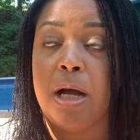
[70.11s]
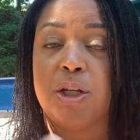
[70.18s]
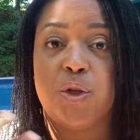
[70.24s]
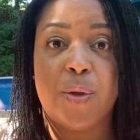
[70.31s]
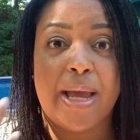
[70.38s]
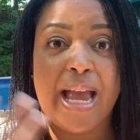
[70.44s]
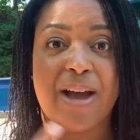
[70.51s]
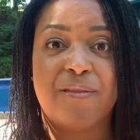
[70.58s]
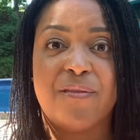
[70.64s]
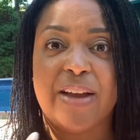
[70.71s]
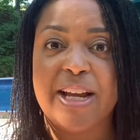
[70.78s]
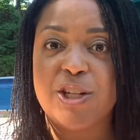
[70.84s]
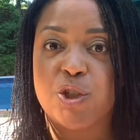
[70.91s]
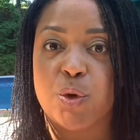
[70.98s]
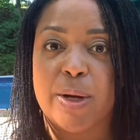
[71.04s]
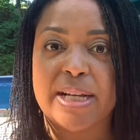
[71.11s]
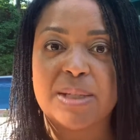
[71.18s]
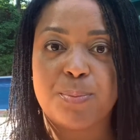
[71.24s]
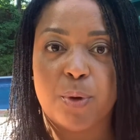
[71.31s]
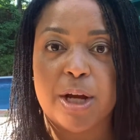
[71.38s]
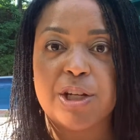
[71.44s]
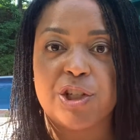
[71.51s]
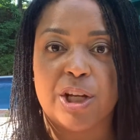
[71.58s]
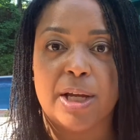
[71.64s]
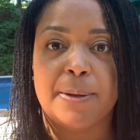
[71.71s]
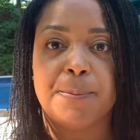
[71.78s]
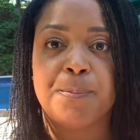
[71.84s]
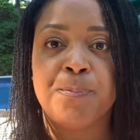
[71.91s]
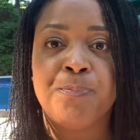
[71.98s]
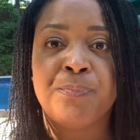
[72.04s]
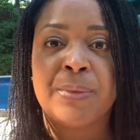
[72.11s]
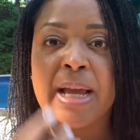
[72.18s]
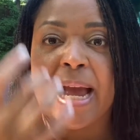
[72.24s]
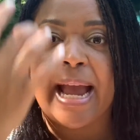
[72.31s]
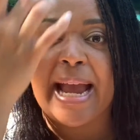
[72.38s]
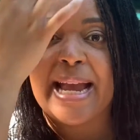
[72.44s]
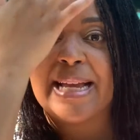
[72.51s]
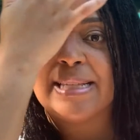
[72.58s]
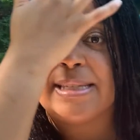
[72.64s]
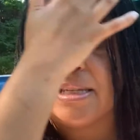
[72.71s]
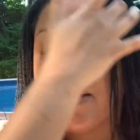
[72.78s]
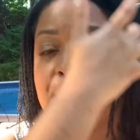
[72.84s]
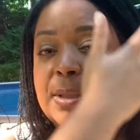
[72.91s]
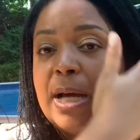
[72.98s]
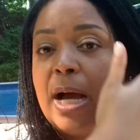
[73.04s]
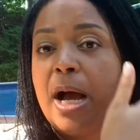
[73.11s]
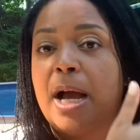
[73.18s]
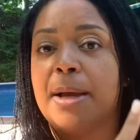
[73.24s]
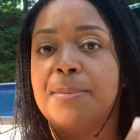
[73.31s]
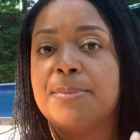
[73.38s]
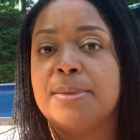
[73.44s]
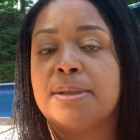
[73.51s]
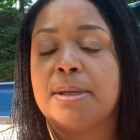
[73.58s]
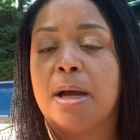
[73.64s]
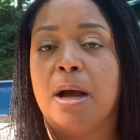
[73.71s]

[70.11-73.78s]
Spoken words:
Do they have facial expression? And sometimes